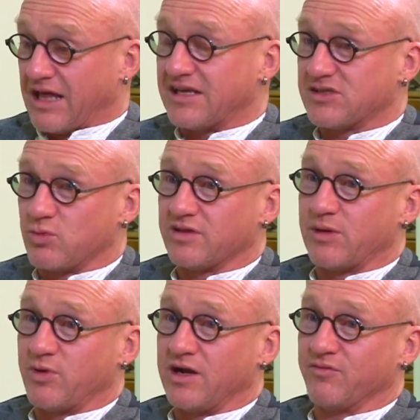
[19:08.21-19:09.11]
that is what
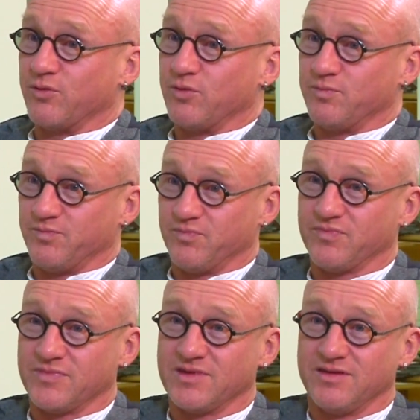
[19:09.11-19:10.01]
they're paying
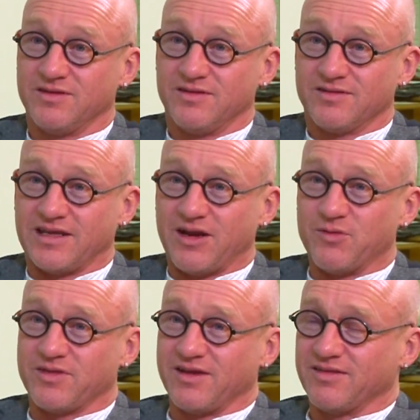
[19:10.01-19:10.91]
speediest. Yeah, good. they
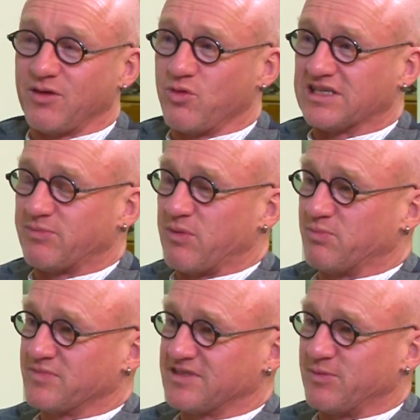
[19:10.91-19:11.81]
don't. They, they want it to be
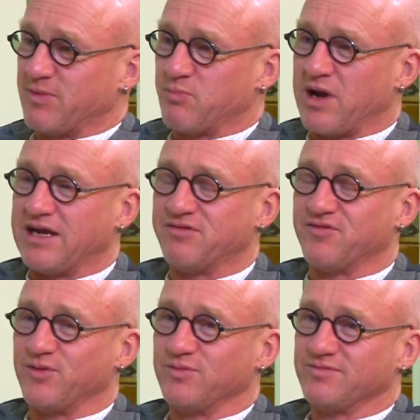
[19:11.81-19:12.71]
to be
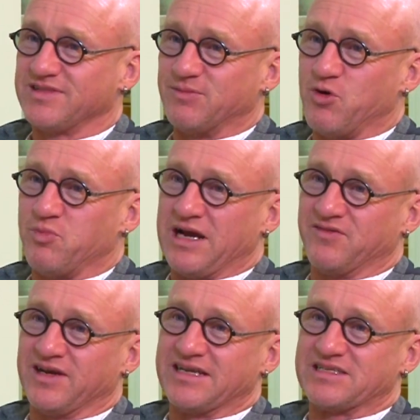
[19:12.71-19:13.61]
painful. The more
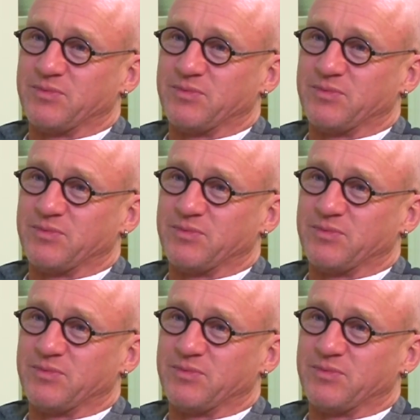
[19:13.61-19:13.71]
painful it is, the